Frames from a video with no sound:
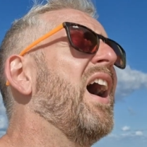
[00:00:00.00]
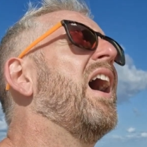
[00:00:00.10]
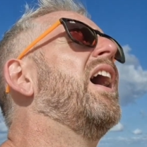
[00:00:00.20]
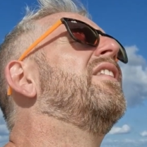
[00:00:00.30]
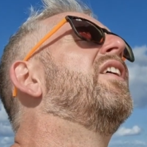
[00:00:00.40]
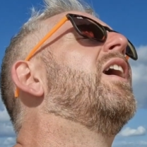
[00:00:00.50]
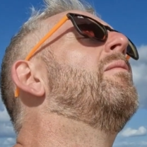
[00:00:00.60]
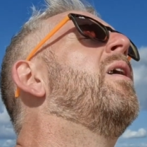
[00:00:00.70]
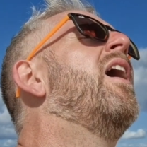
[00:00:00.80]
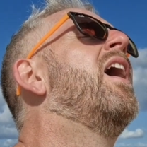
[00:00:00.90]

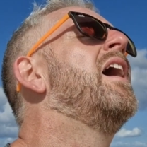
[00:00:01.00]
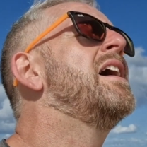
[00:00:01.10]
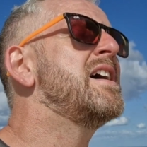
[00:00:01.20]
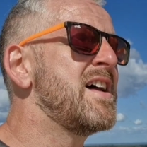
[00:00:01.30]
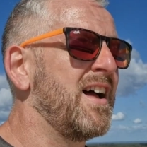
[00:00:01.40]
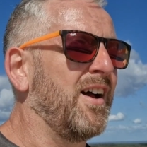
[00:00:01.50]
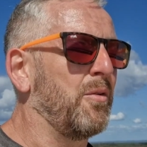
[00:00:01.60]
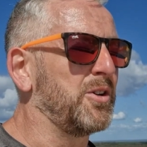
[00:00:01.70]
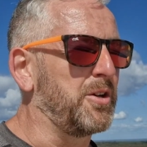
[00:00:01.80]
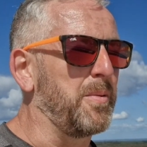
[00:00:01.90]
And
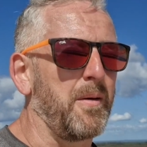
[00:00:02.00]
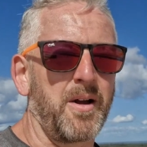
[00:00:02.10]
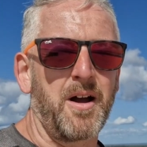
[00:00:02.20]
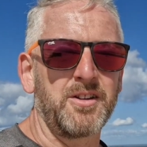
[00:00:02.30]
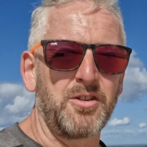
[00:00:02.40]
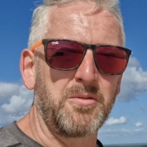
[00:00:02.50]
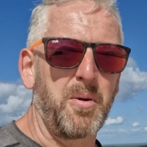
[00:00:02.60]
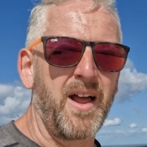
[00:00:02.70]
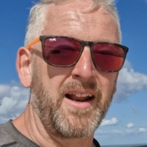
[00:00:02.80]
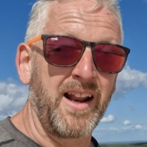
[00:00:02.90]
we should be able to go and do some
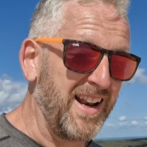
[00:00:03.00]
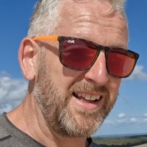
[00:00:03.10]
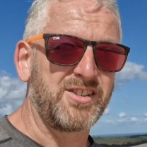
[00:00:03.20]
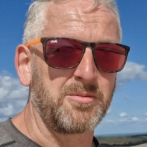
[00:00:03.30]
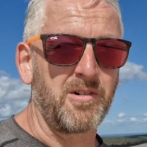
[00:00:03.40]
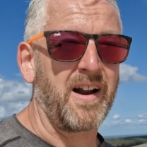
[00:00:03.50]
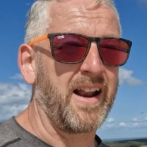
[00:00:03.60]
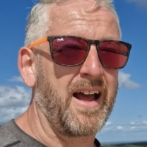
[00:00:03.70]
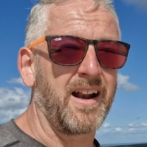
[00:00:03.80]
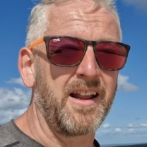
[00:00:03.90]
playing, at least some ground
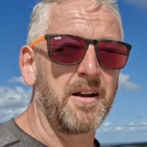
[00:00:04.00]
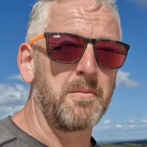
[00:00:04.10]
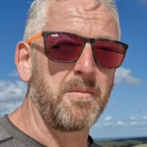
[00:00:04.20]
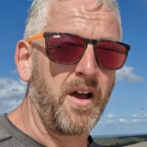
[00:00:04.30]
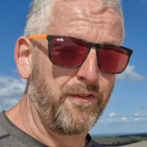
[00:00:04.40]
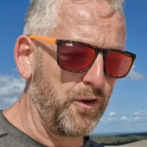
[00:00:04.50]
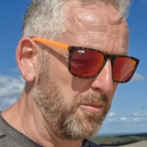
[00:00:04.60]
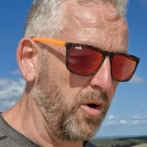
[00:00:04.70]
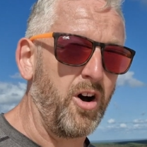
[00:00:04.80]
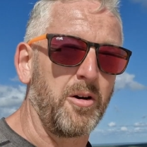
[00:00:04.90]
handling and a few
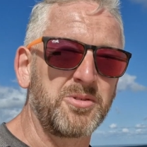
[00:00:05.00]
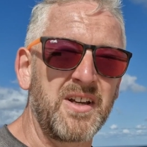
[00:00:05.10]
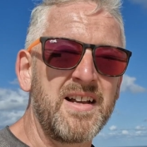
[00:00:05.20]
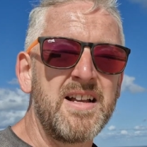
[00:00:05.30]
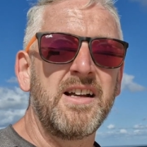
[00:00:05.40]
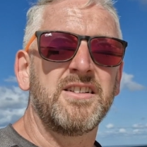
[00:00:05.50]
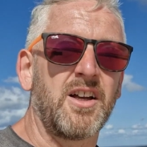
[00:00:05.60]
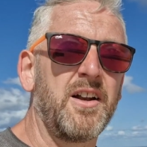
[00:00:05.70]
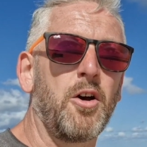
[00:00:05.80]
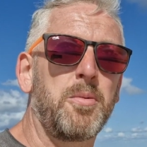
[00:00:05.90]
more hops. So
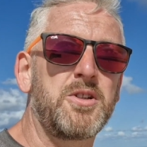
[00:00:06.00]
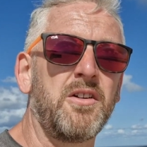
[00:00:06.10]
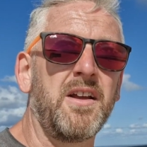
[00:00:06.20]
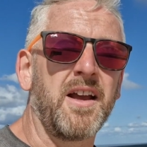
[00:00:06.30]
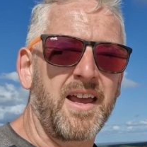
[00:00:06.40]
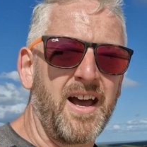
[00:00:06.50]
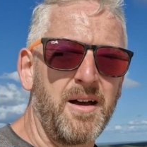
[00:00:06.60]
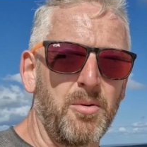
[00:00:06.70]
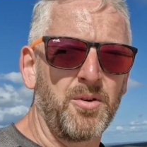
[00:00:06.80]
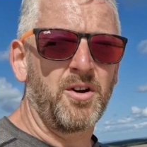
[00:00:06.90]
any opportunity to get
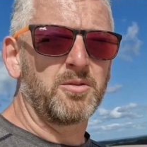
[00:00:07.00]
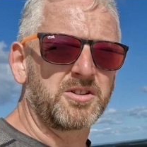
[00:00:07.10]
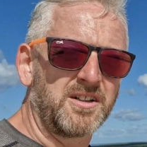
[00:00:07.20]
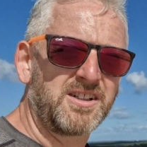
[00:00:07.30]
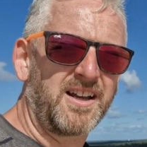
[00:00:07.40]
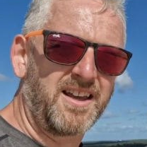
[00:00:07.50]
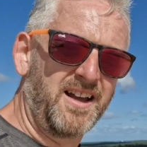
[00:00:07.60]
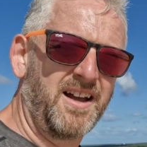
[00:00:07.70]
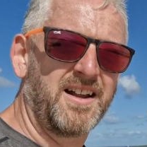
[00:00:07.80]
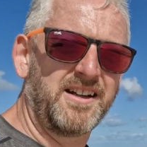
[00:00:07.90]
airborne, I was going to take
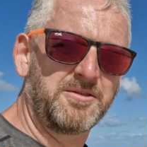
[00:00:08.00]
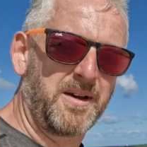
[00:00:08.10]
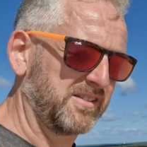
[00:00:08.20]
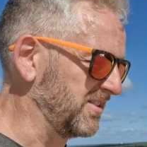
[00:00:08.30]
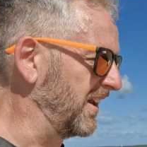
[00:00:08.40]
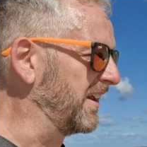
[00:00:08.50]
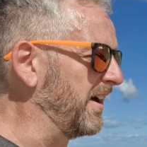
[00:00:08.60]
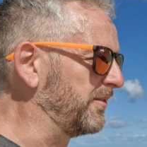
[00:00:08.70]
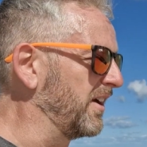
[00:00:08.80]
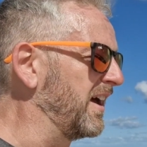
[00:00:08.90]
it, and this man's silly
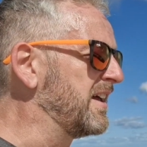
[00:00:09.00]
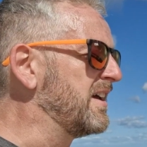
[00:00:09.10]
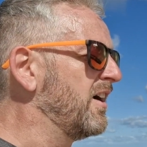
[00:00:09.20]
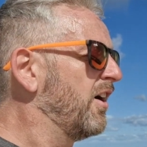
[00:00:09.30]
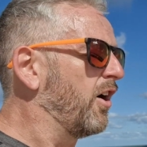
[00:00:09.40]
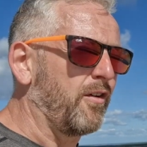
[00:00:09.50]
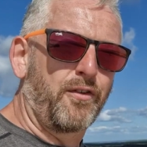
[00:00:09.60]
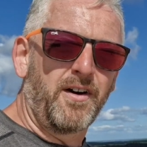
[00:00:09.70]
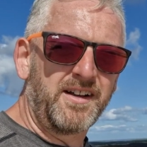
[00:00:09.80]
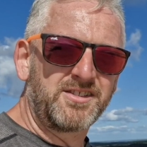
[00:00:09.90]
enough to offer it.